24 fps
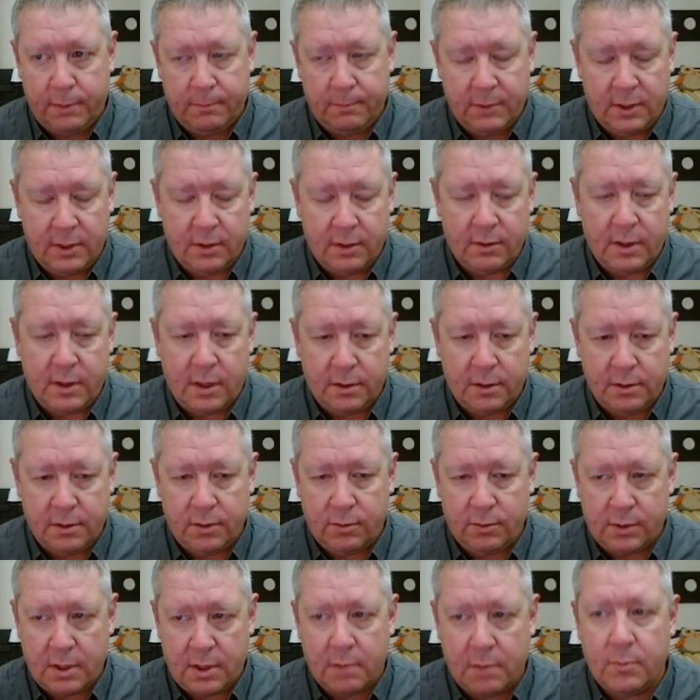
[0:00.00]
I don't know how you're
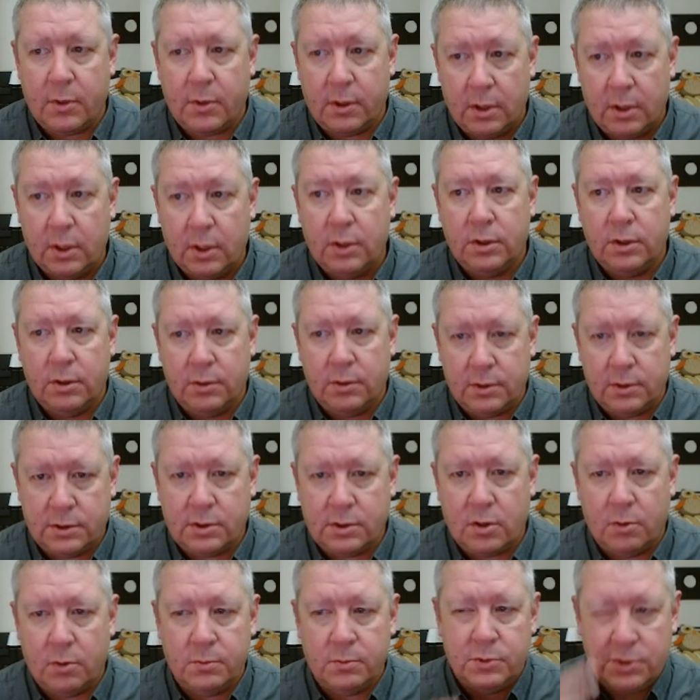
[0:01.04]
doing that, but you could
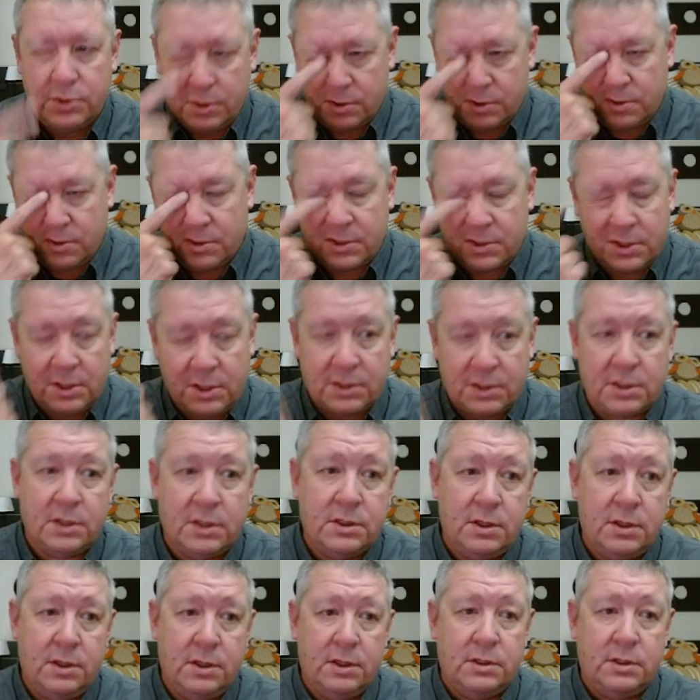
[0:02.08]
scope just your
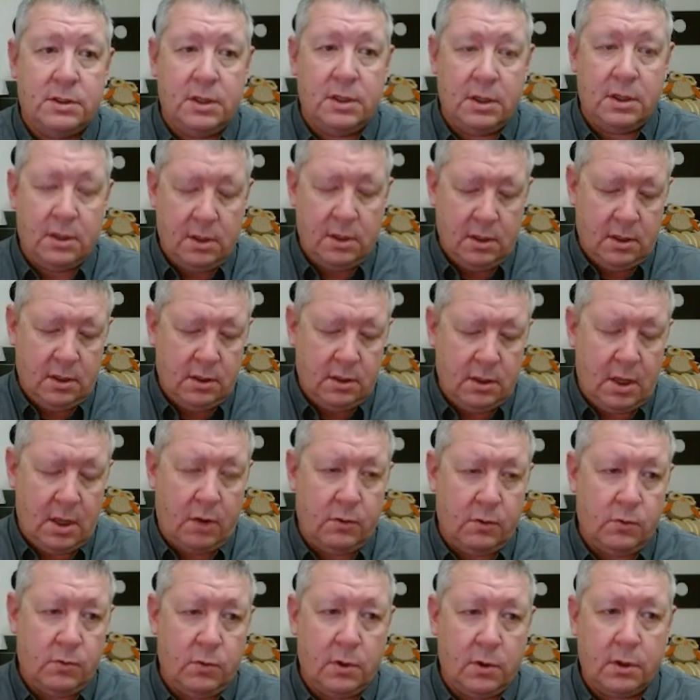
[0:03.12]
CSS to this thing.
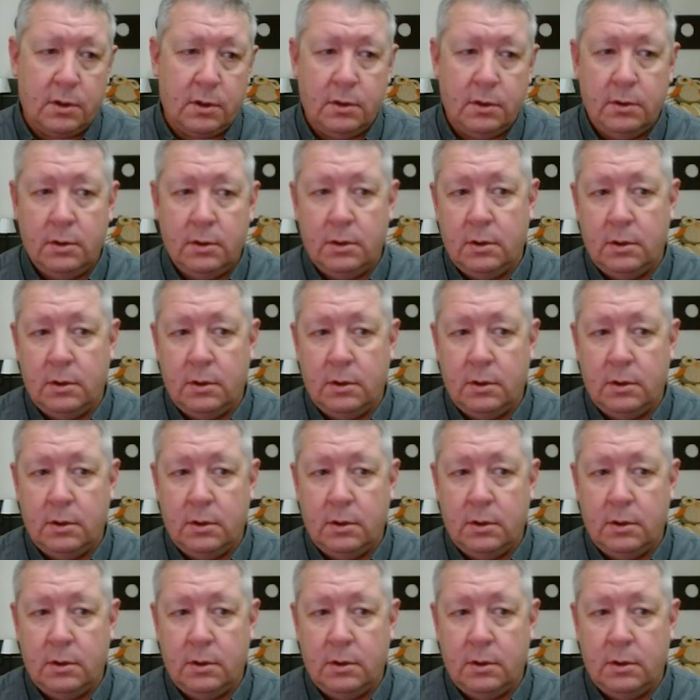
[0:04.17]
That would work.